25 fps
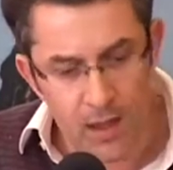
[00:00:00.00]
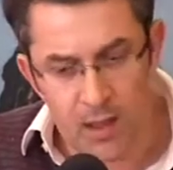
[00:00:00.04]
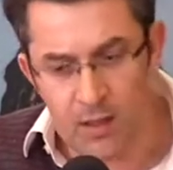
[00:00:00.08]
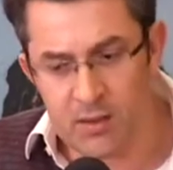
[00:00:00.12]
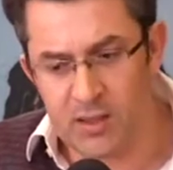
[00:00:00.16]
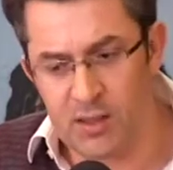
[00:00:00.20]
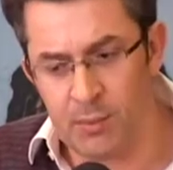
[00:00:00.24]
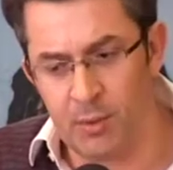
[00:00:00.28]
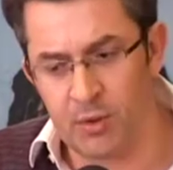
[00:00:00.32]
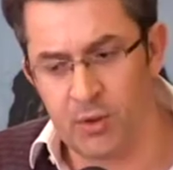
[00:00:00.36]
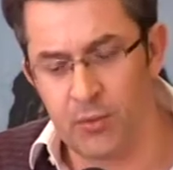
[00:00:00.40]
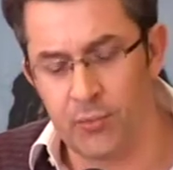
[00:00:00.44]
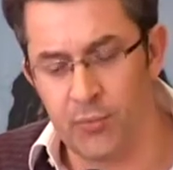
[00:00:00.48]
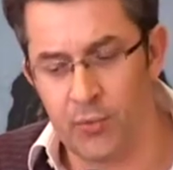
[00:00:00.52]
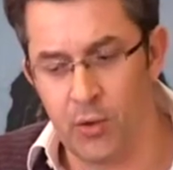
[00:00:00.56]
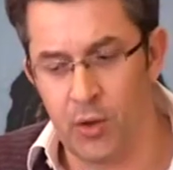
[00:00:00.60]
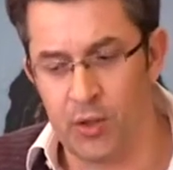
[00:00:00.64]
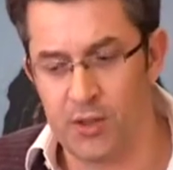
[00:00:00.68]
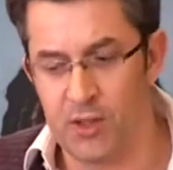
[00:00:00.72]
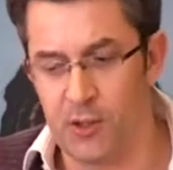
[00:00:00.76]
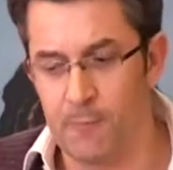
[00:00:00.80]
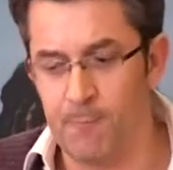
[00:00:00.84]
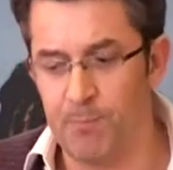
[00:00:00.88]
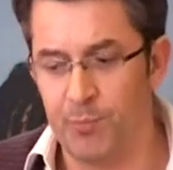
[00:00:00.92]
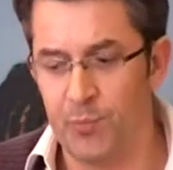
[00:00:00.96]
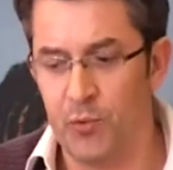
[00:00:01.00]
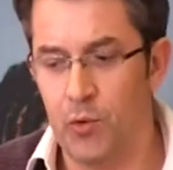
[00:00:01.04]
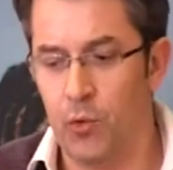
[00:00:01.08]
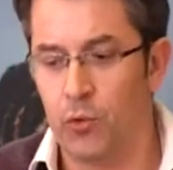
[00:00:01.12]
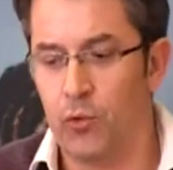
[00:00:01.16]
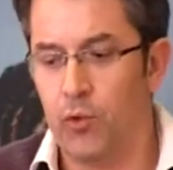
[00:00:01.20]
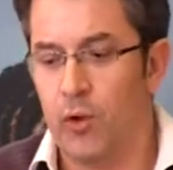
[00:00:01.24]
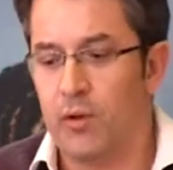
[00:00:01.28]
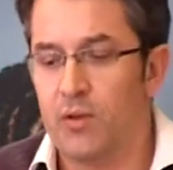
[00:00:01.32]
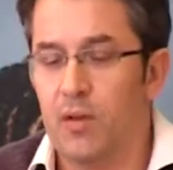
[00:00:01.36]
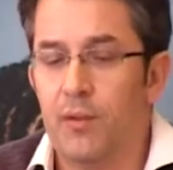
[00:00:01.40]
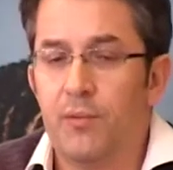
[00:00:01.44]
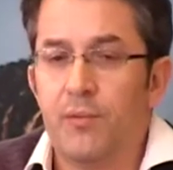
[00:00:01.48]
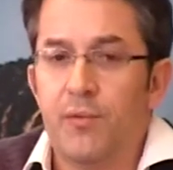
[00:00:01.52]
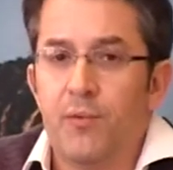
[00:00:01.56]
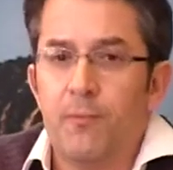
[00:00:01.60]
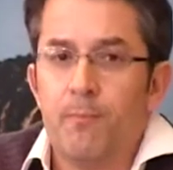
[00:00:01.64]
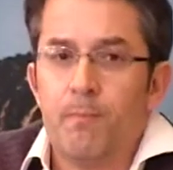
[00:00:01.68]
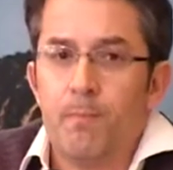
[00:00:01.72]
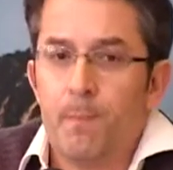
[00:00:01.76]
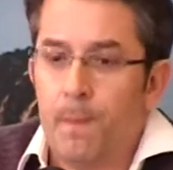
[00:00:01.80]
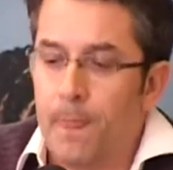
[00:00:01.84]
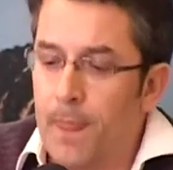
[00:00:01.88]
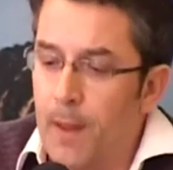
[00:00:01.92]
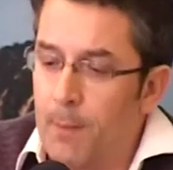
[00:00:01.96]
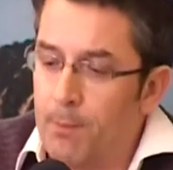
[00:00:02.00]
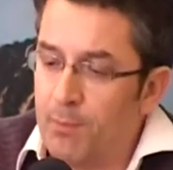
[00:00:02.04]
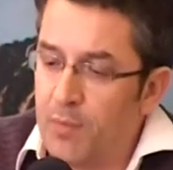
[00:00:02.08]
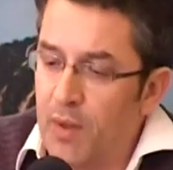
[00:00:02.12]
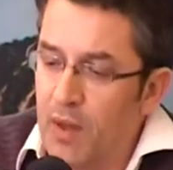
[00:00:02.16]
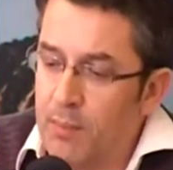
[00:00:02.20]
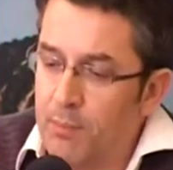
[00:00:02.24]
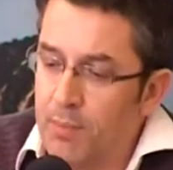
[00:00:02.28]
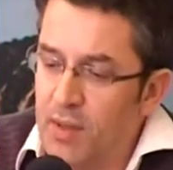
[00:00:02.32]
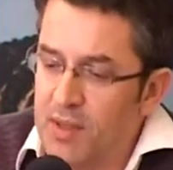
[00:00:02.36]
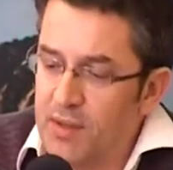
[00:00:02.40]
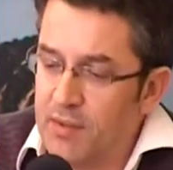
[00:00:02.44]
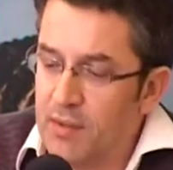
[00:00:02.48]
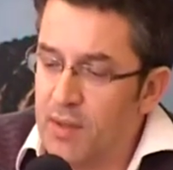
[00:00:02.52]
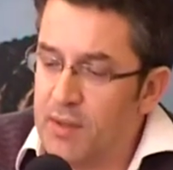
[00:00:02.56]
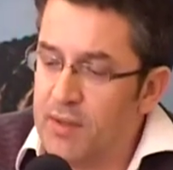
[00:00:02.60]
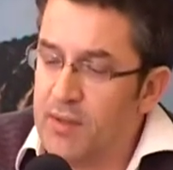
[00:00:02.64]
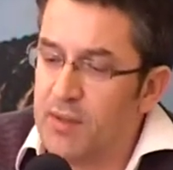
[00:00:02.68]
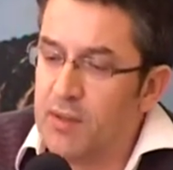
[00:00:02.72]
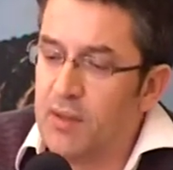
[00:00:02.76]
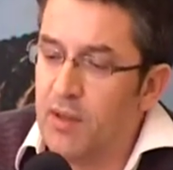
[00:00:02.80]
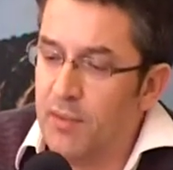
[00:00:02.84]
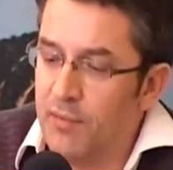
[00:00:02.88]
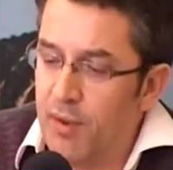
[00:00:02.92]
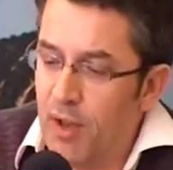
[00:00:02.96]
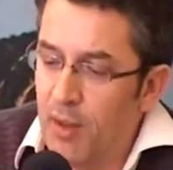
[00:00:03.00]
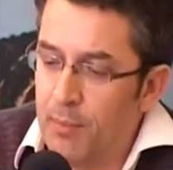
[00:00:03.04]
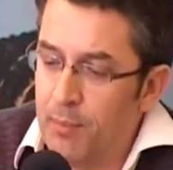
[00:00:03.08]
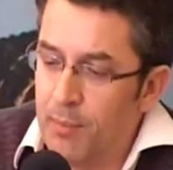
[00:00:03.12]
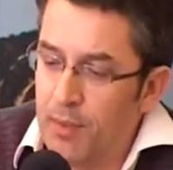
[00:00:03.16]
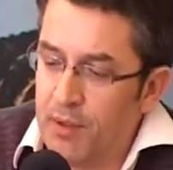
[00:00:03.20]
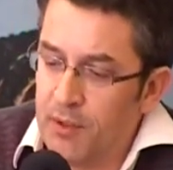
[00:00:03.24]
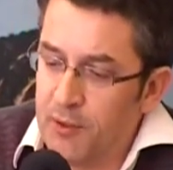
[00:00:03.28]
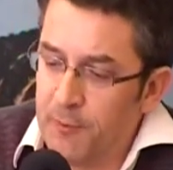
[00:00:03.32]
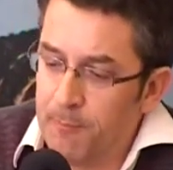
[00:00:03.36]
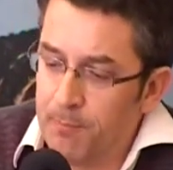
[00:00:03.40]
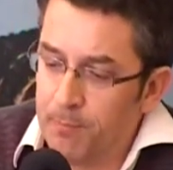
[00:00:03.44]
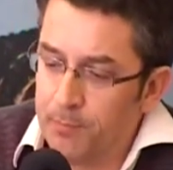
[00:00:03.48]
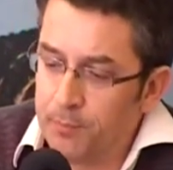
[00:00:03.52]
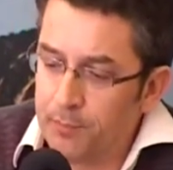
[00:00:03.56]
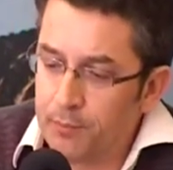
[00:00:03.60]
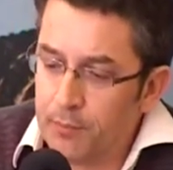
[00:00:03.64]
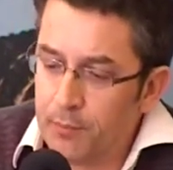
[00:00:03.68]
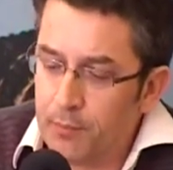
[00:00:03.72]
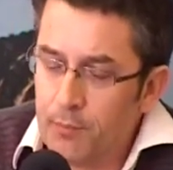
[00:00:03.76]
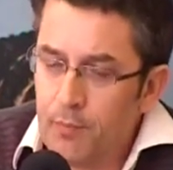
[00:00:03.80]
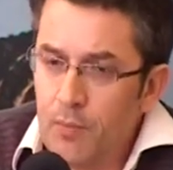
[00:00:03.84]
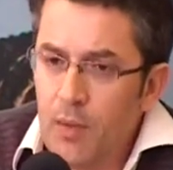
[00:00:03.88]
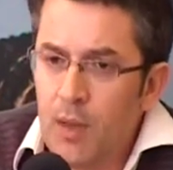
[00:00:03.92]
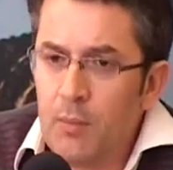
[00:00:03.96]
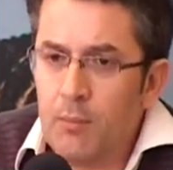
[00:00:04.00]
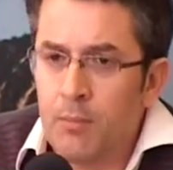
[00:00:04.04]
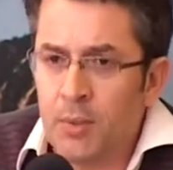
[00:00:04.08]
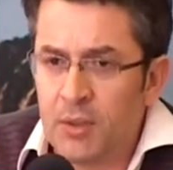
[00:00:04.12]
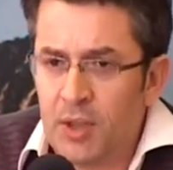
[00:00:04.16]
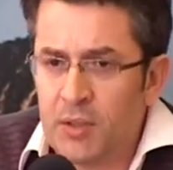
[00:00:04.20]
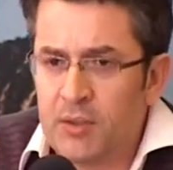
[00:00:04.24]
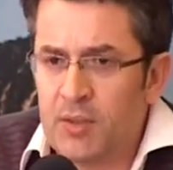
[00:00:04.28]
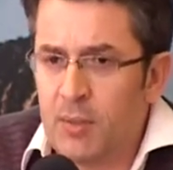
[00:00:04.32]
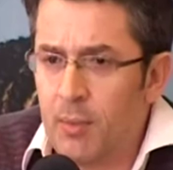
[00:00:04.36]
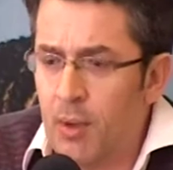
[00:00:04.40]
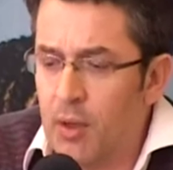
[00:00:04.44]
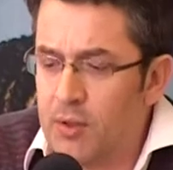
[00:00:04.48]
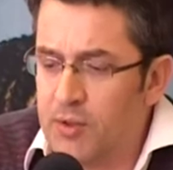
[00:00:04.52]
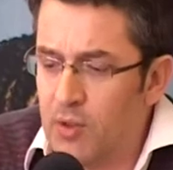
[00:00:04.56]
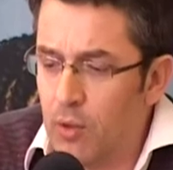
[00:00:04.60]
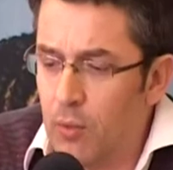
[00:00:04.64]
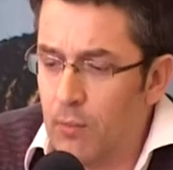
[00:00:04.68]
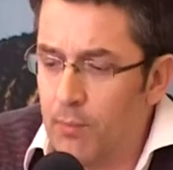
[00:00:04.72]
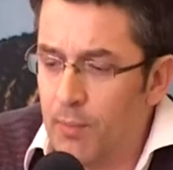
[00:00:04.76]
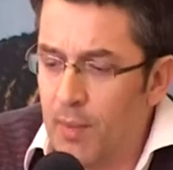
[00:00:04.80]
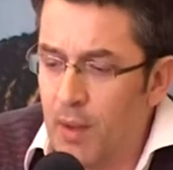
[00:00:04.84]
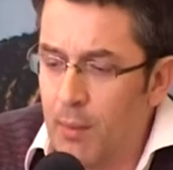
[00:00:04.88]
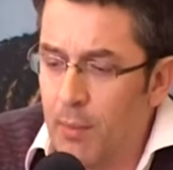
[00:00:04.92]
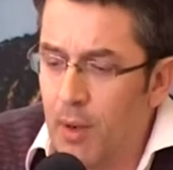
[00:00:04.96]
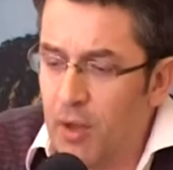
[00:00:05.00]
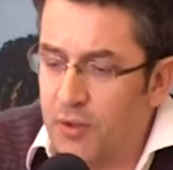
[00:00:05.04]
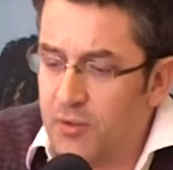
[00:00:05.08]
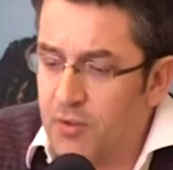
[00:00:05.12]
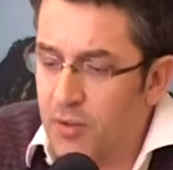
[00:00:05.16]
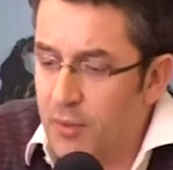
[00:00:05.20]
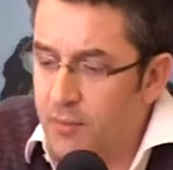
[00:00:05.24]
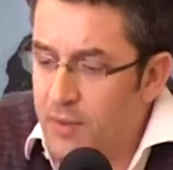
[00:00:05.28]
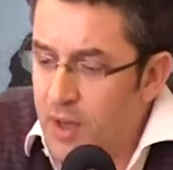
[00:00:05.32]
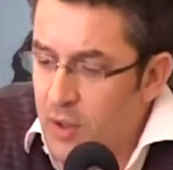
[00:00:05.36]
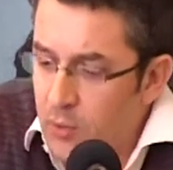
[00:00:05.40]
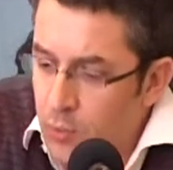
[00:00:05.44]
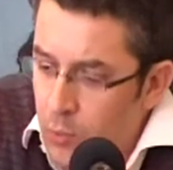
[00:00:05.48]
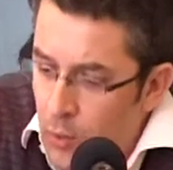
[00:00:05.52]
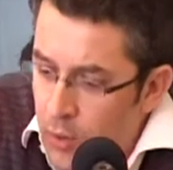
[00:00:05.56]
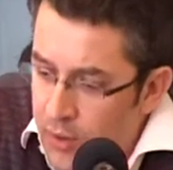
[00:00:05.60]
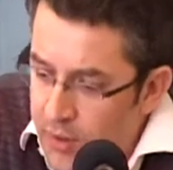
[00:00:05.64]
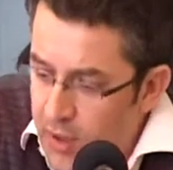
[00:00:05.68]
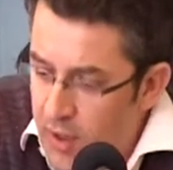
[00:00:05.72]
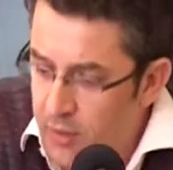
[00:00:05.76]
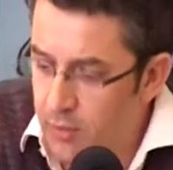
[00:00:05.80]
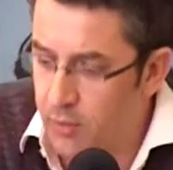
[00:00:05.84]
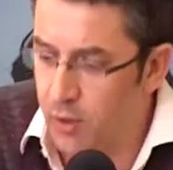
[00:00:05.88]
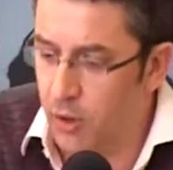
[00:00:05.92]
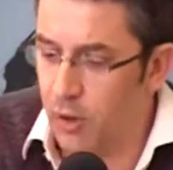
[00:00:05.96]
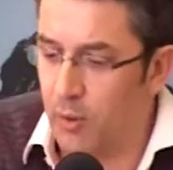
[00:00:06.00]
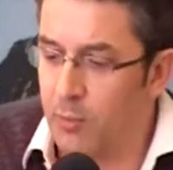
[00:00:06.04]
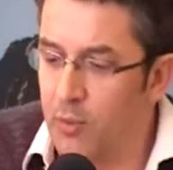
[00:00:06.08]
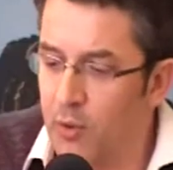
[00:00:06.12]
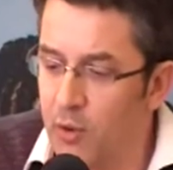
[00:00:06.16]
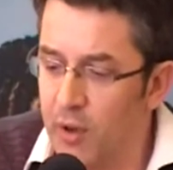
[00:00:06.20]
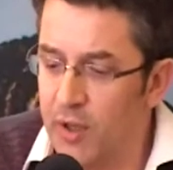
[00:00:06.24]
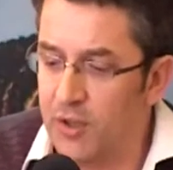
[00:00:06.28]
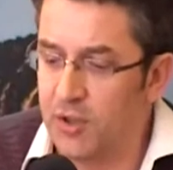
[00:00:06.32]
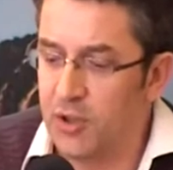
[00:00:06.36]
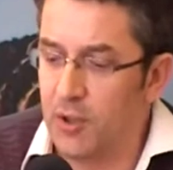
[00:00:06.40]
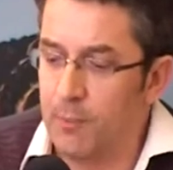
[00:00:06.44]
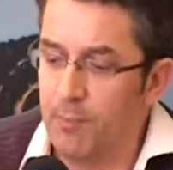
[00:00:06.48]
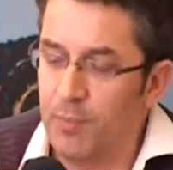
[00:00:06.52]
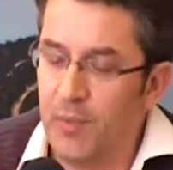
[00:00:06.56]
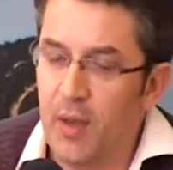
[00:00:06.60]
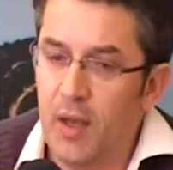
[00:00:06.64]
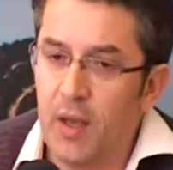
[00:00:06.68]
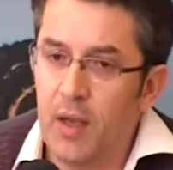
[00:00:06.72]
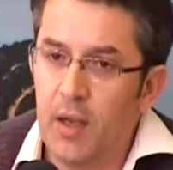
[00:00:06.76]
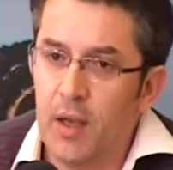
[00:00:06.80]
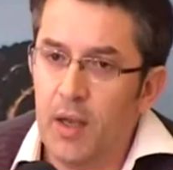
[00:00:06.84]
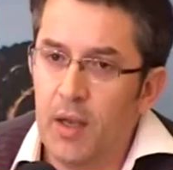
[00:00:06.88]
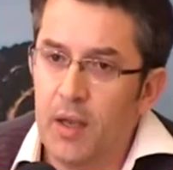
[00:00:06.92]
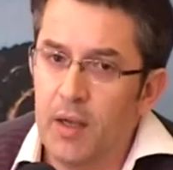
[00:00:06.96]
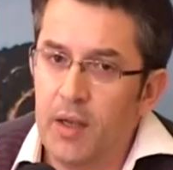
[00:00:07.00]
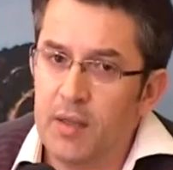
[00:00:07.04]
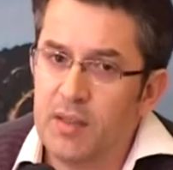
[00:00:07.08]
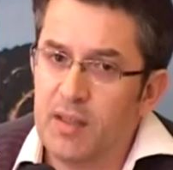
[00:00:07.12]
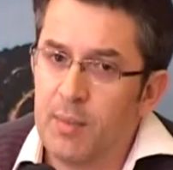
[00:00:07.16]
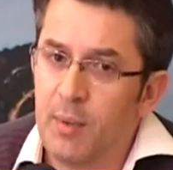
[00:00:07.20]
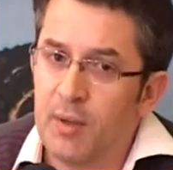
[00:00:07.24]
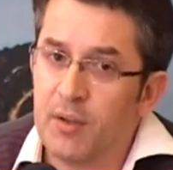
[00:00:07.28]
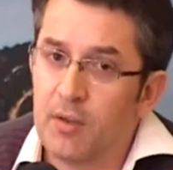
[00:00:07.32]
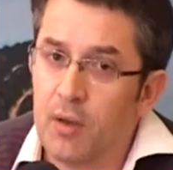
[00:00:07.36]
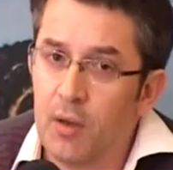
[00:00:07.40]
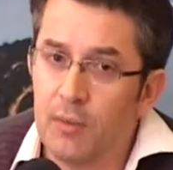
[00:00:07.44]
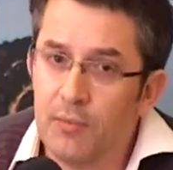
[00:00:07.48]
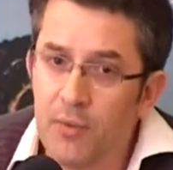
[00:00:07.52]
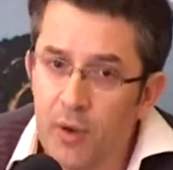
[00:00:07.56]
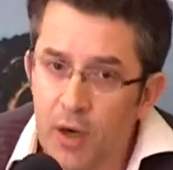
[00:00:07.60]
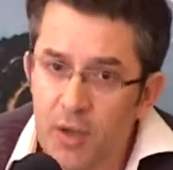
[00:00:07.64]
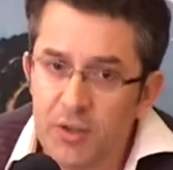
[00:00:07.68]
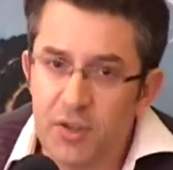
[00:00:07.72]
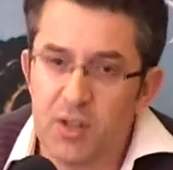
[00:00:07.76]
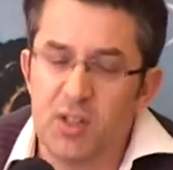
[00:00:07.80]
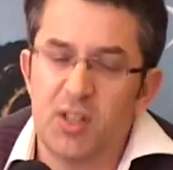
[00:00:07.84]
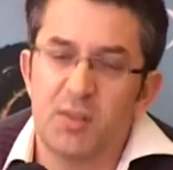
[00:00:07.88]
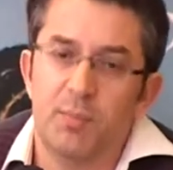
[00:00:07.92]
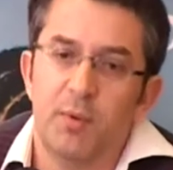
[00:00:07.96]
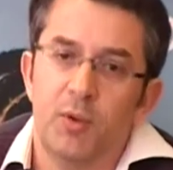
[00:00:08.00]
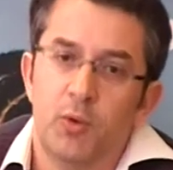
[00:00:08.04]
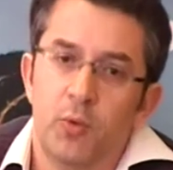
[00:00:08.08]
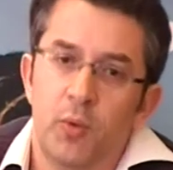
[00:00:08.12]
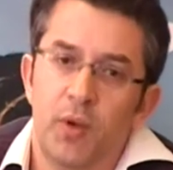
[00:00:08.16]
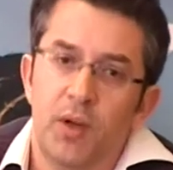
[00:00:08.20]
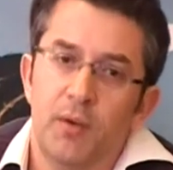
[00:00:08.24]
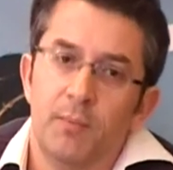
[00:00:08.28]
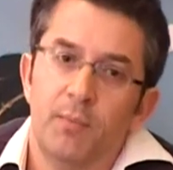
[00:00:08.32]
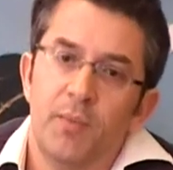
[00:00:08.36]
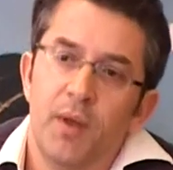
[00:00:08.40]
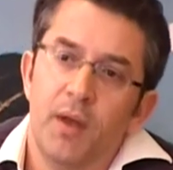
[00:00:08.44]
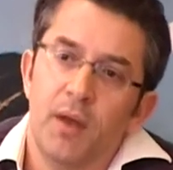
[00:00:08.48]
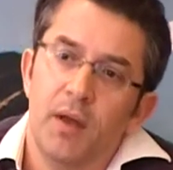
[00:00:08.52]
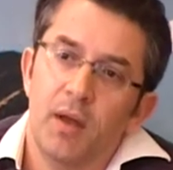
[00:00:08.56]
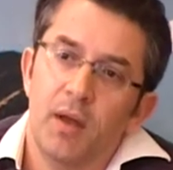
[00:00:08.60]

It's about, of course, new creative business development, yes, but also about networking and collaboration. It's about convergence between